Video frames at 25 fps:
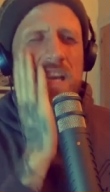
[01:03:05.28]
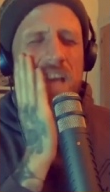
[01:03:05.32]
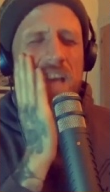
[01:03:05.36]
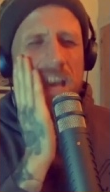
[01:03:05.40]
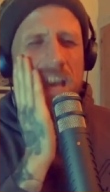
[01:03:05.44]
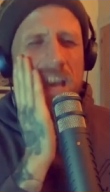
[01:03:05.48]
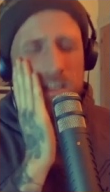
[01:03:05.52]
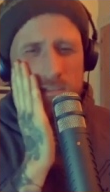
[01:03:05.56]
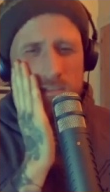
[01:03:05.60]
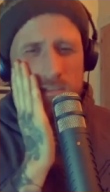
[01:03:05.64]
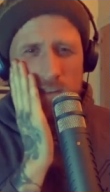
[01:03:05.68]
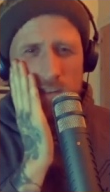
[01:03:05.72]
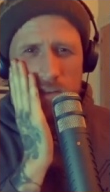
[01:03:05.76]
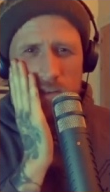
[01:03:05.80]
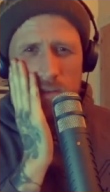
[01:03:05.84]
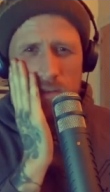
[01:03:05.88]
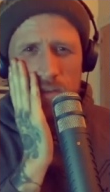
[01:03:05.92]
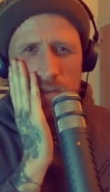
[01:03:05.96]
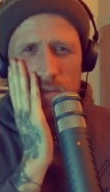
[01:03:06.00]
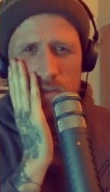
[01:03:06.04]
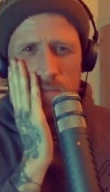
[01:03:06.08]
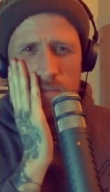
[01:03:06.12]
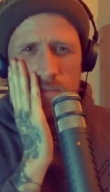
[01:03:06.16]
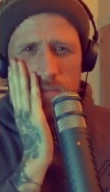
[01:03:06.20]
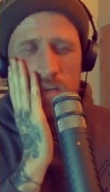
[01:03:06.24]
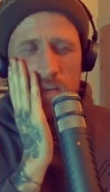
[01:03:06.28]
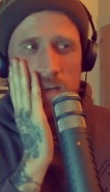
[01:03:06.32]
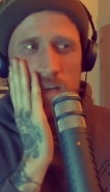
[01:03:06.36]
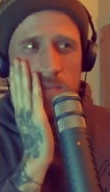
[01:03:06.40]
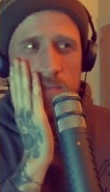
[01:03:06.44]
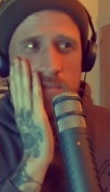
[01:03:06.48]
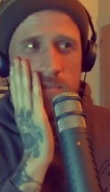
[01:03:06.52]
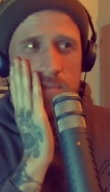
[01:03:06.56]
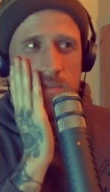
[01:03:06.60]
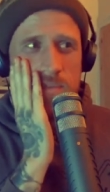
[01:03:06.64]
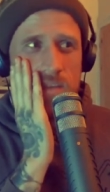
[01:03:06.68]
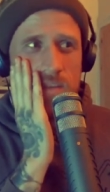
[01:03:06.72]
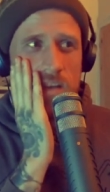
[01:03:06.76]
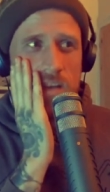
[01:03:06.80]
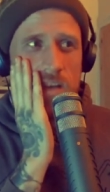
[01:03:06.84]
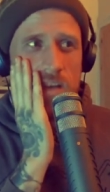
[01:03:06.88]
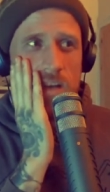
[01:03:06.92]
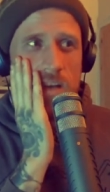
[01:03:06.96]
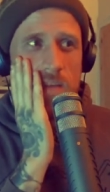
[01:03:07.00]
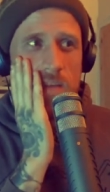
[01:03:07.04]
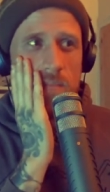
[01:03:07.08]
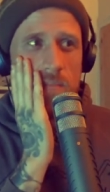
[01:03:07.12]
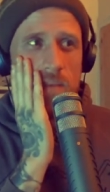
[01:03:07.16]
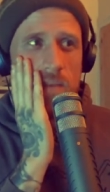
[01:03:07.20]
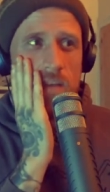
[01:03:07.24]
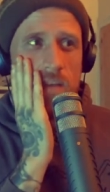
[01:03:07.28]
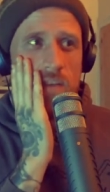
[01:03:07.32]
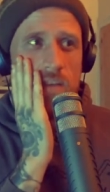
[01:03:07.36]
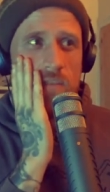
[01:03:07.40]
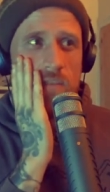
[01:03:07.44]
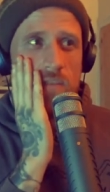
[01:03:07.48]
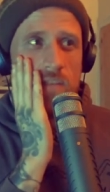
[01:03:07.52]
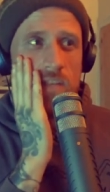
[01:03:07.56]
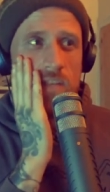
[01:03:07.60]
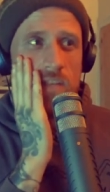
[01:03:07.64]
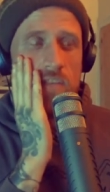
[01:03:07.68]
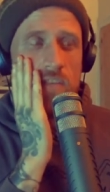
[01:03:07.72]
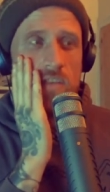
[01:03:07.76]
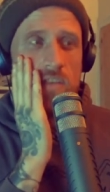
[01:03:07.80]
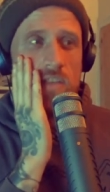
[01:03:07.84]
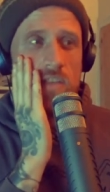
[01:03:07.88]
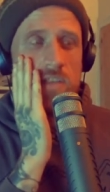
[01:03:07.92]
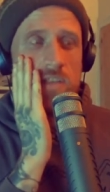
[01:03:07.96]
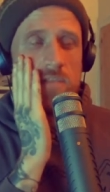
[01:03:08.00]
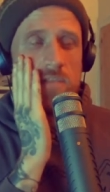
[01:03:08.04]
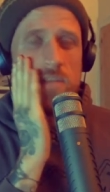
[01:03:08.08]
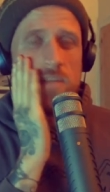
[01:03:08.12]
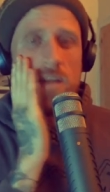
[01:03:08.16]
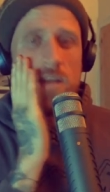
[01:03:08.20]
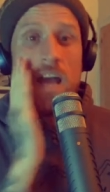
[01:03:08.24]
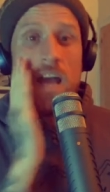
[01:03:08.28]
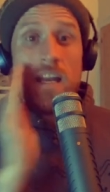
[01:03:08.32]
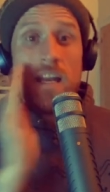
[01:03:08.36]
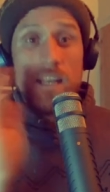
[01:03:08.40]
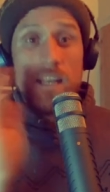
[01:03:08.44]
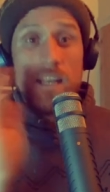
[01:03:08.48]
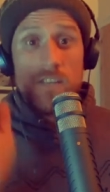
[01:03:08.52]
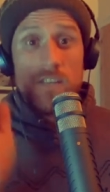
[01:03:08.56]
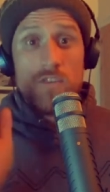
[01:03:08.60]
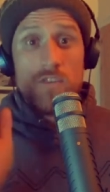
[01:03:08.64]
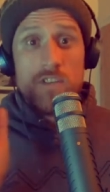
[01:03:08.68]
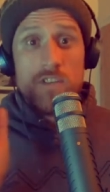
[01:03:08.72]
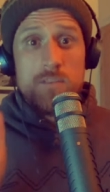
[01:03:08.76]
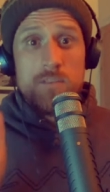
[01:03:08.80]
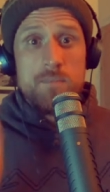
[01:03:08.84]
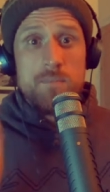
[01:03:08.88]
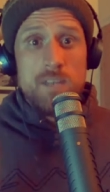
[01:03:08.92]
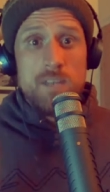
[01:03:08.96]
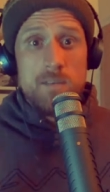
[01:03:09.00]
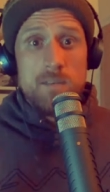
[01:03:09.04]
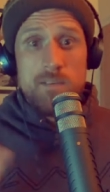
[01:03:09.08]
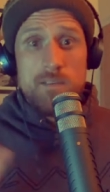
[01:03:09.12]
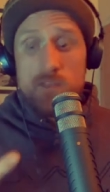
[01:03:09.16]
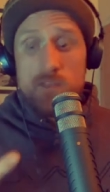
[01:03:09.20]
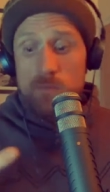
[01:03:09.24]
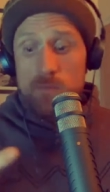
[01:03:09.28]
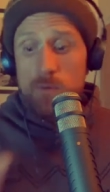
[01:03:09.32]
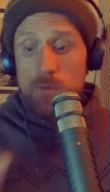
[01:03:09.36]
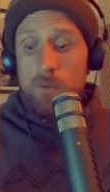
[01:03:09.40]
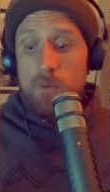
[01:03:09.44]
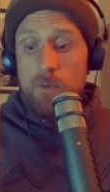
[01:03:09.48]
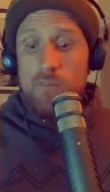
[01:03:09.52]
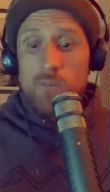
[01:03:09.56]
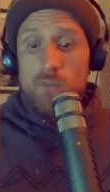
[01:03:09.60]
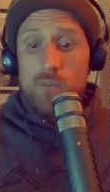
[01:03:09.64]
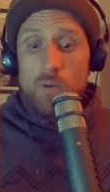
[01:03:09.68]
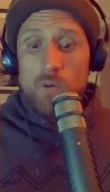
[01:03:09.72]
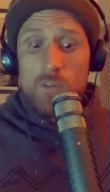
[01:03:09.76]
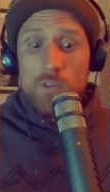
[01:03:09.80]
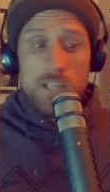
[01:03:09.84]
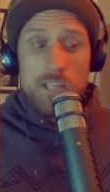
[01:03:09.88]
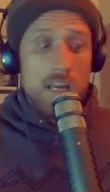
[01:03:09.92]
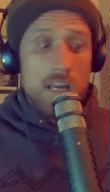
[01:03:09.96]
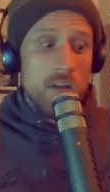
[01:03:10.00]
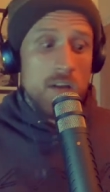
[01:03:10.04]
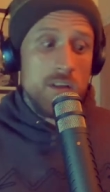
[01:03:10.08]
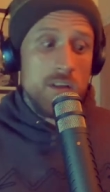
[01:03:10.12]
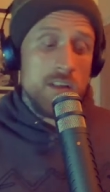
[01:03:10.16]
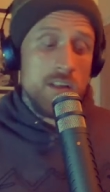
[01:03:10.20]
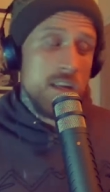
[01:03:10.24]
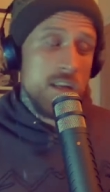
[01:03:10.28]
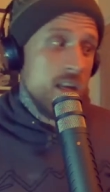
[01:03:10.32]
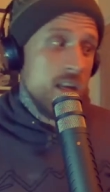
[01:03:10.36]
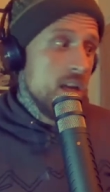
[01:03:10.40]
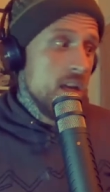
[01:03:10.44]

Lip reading: head around it sometimes, and I literally sometimes have to put my phone down